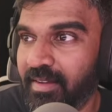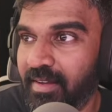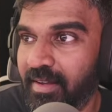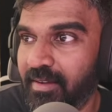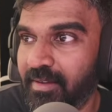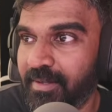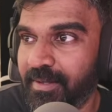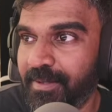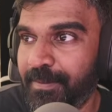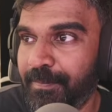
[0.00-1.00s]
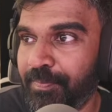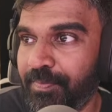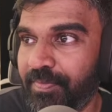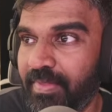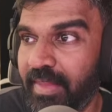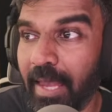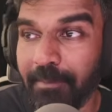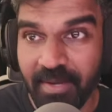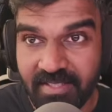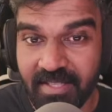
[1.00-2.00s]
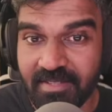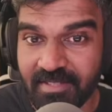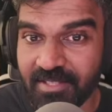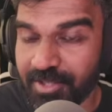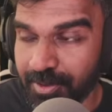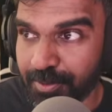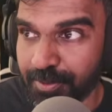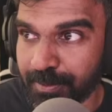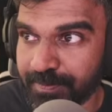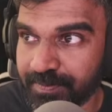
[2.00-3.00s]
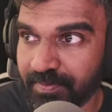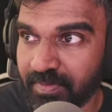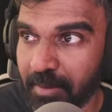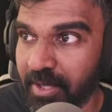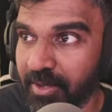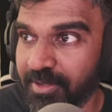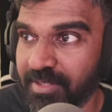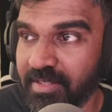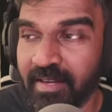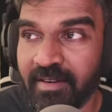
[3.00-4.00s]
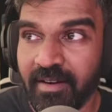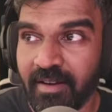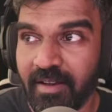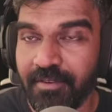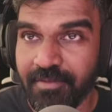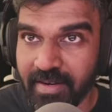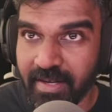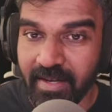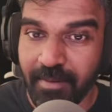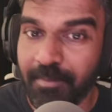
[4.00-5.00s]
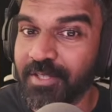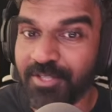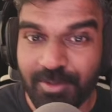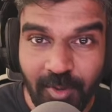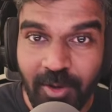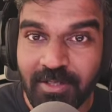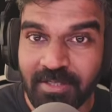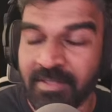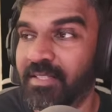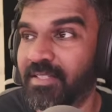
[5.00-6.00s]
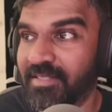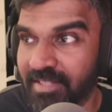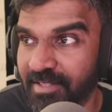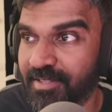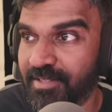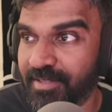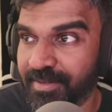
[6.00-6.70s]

the APS-C lenses too, because they are covering a much smaller sensor.